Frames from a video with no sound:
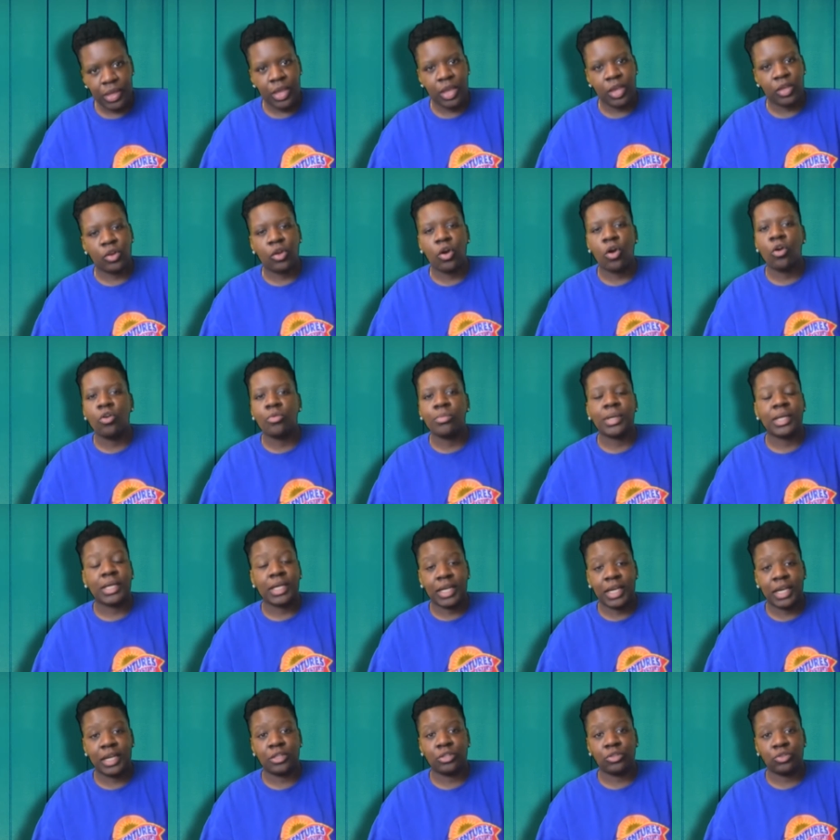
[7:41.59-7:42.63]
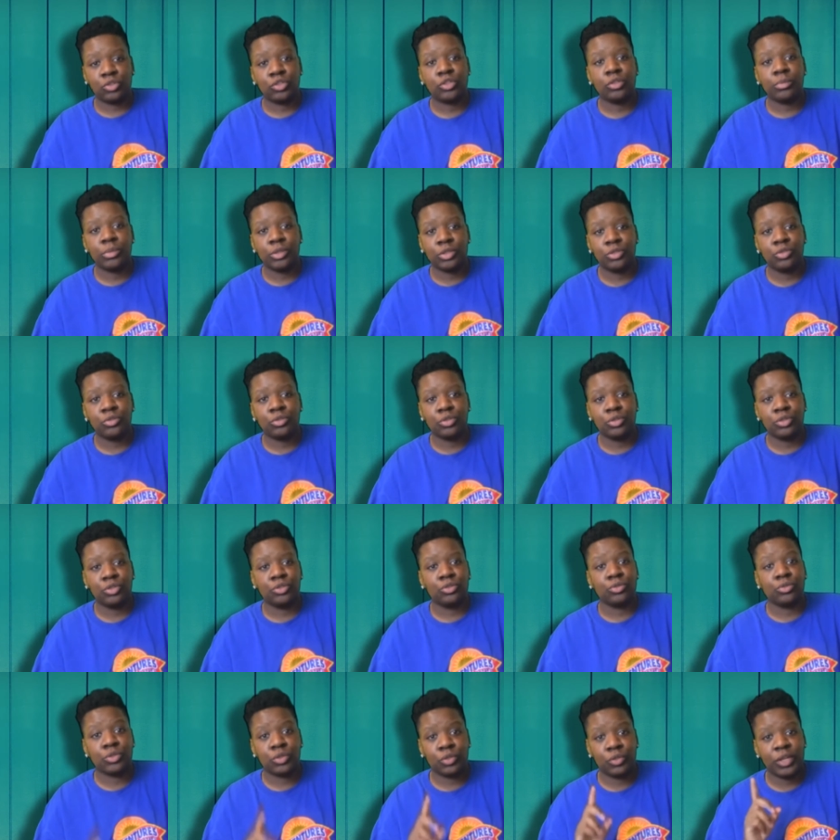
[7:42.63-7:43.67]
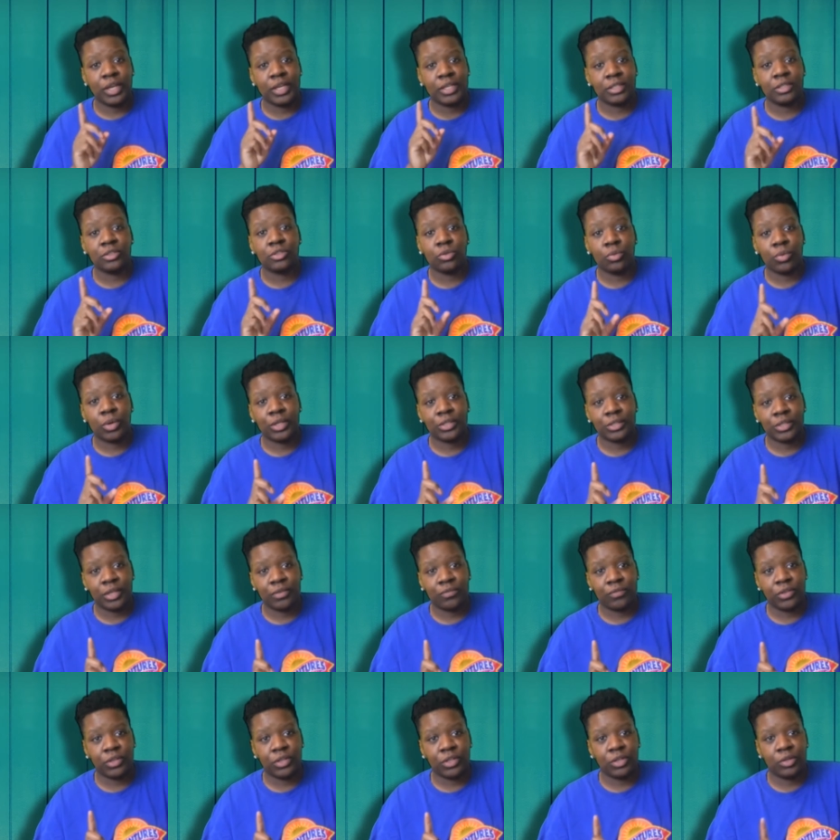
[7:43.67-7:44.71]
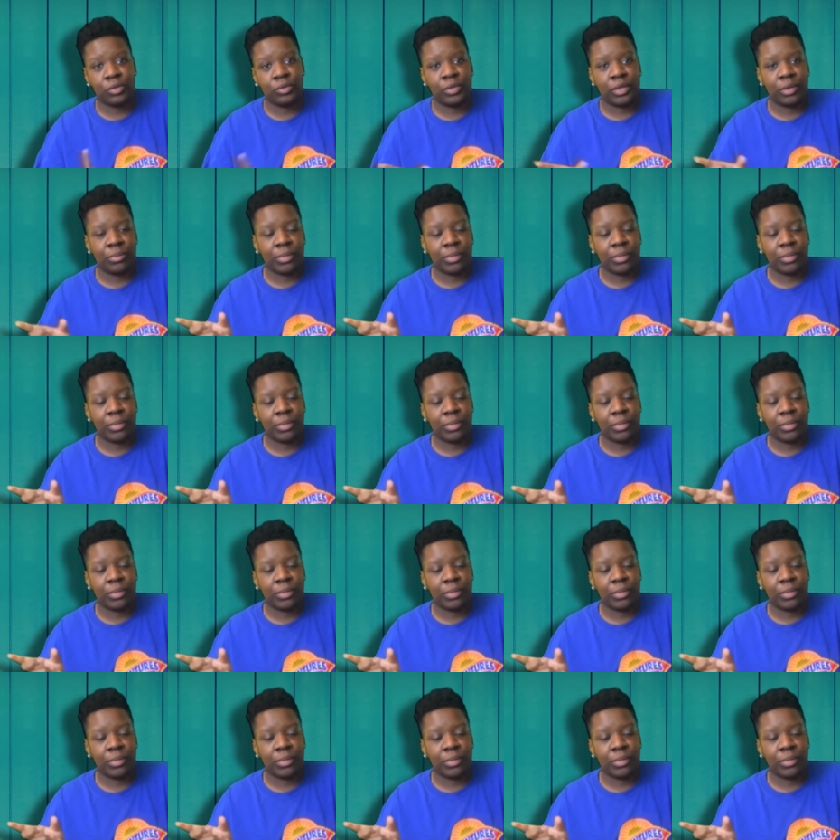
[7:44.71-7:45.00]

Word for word: And oh my god, there's so much you can do. So you guys need to watch that video.